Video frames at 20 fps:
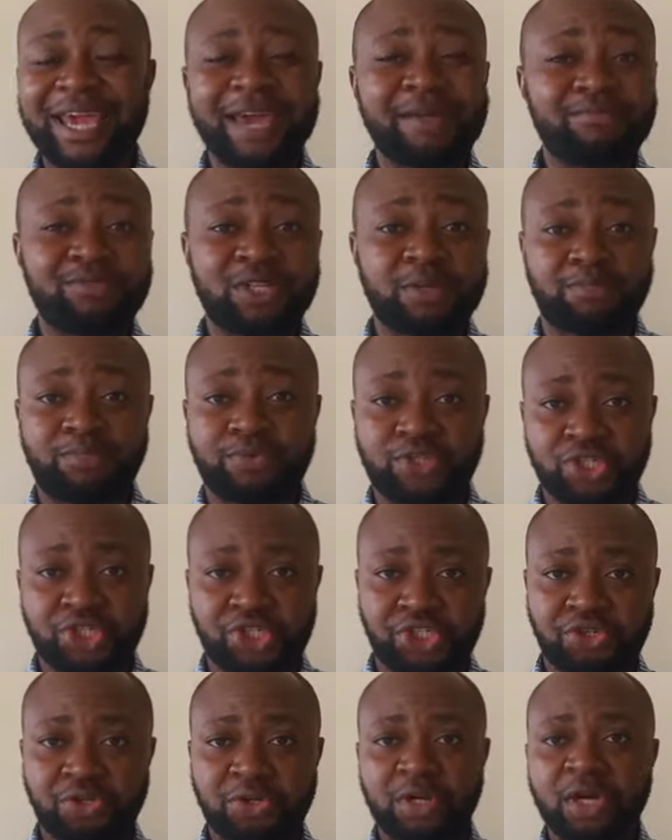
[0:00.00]
MD
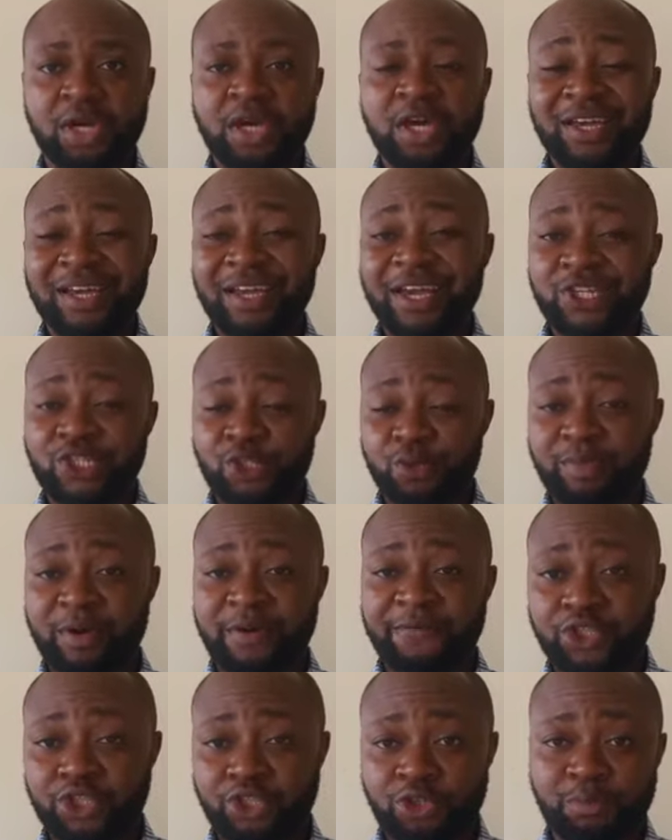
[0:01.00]
position, a
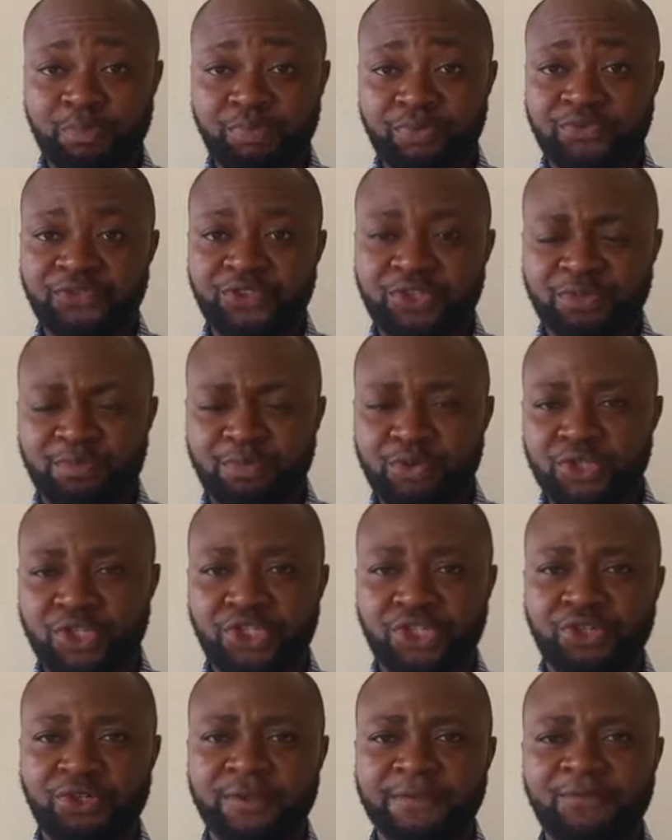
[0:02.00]
supervision
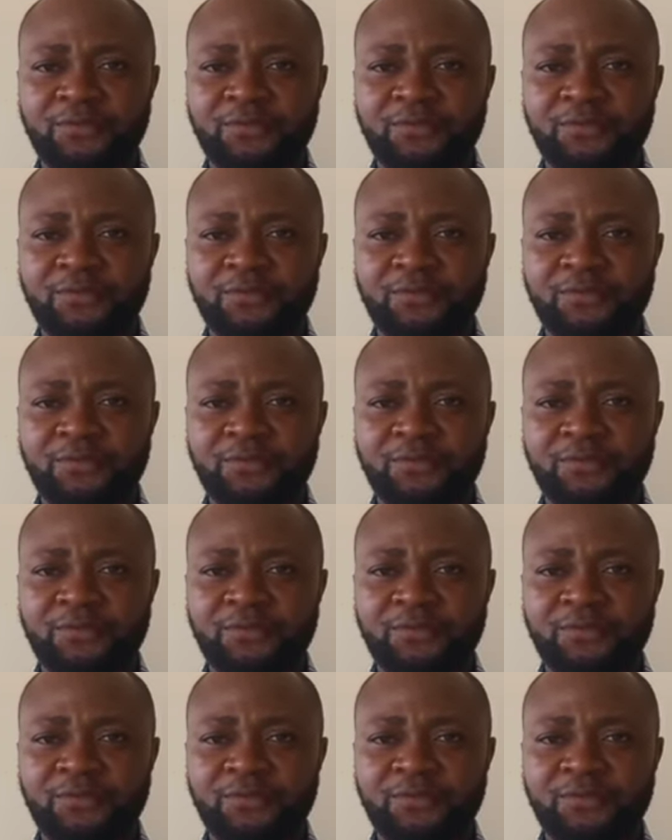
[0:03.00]
position.